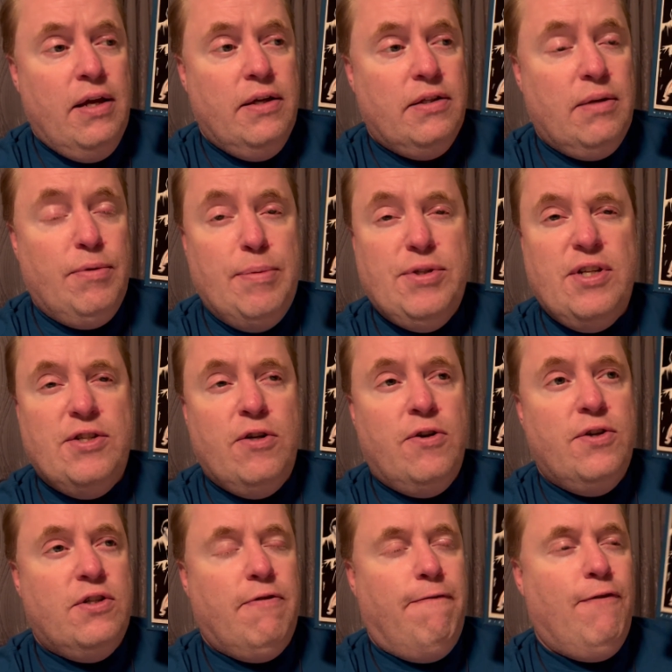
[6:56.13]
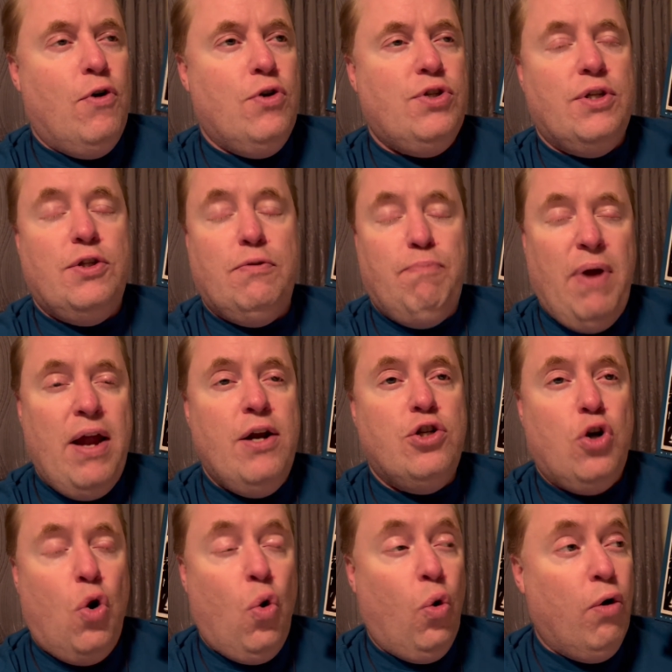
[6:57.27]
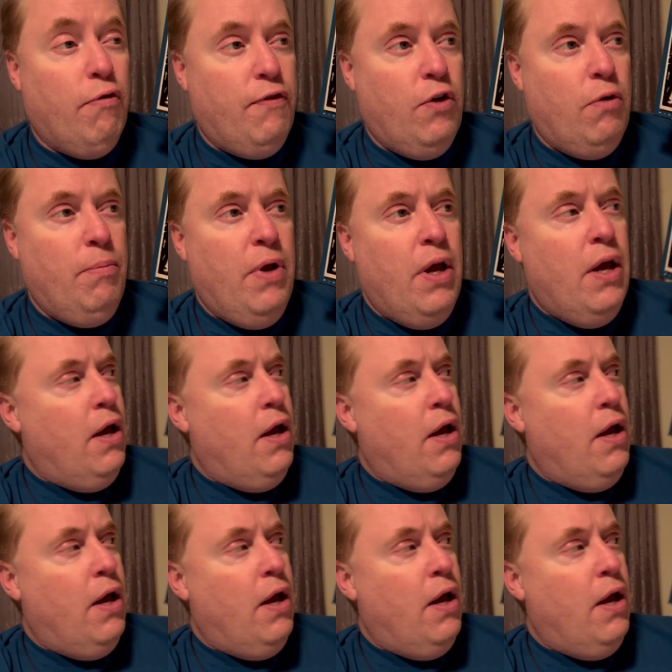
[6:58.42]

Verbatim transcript: sometimes consider this the first Spanish horror film.